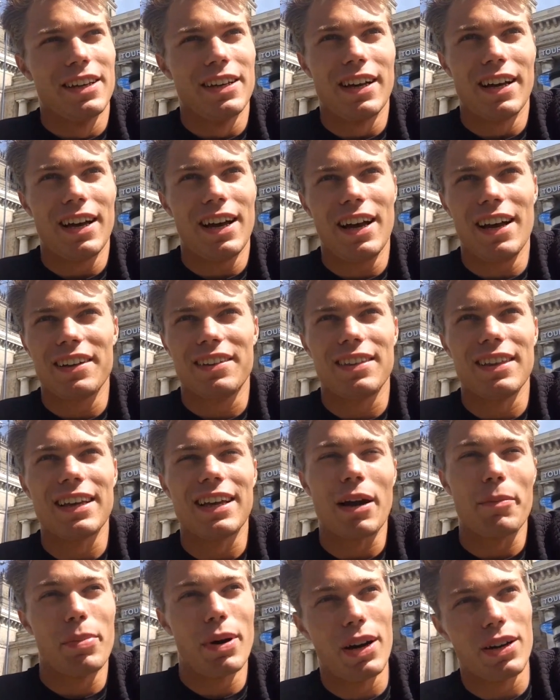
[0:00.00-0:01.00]
Yeah, I
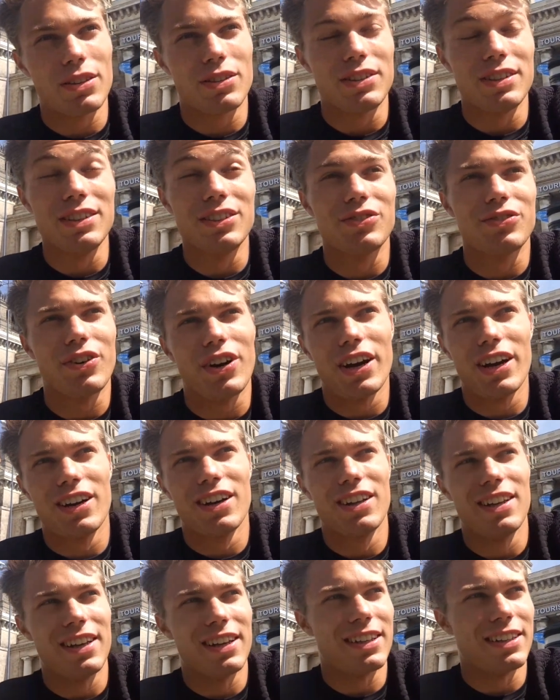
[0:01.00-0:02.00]
think about
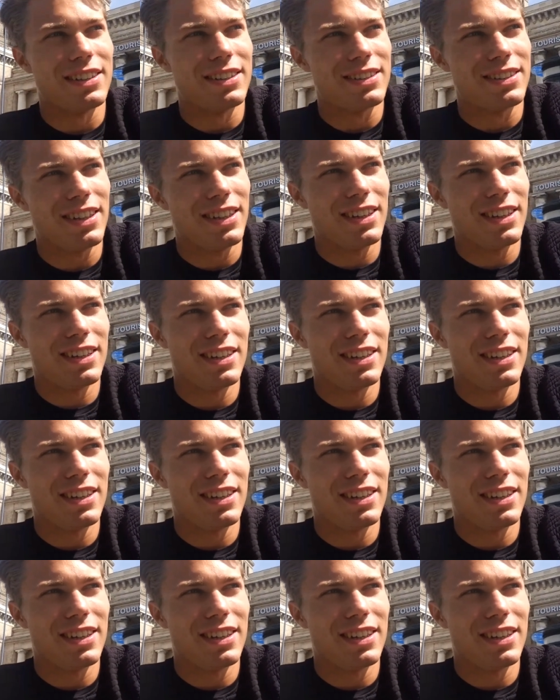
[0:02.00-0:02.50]
Israel and,